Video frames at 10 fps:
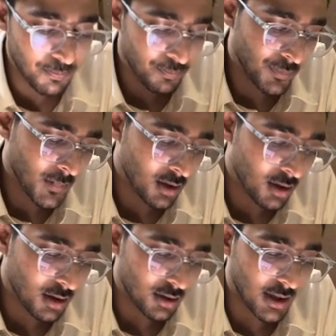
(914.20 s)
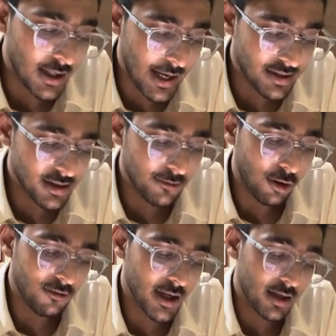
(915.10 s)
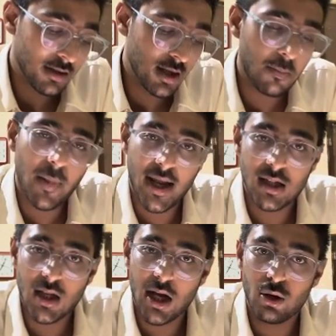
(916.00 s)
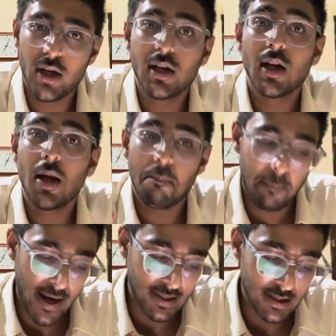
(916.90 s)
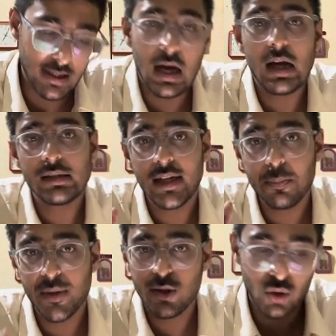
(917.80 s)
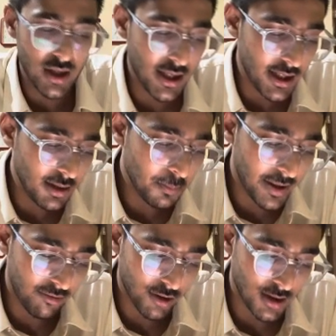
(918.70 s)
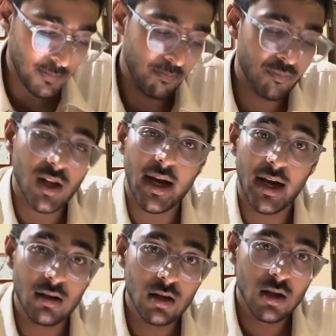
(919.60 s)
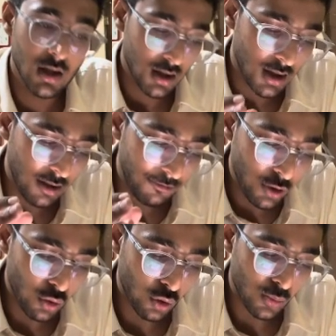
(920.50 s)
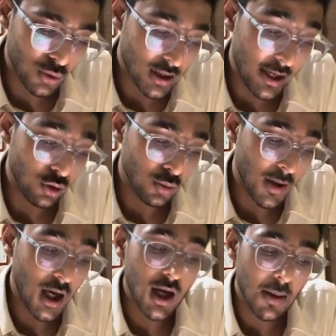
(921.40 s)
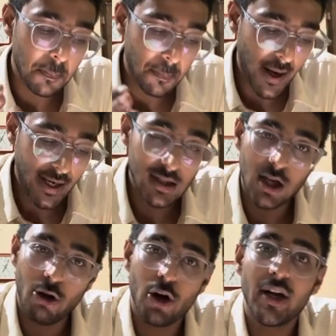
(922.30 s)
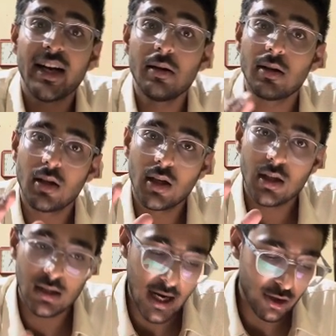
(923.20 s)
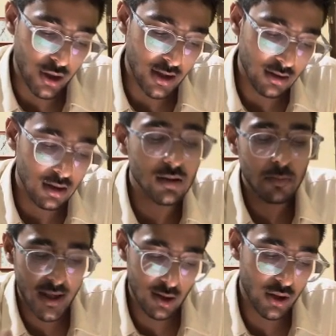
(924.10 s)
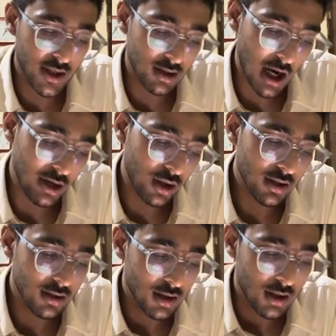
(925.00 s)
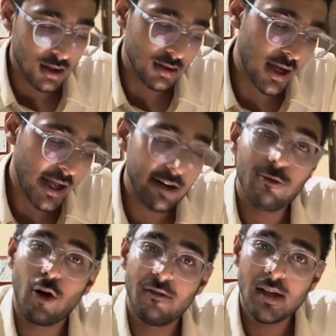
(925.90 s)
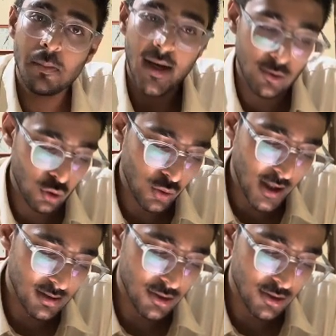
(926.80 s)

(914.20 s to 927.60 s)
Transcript: The glands involved are parathyroid, pancreas, and pituitary in men 1, and pheochromocytoma, parathyroid, and thyroid, medullary thyroid. They are involved in men 2A syndrome.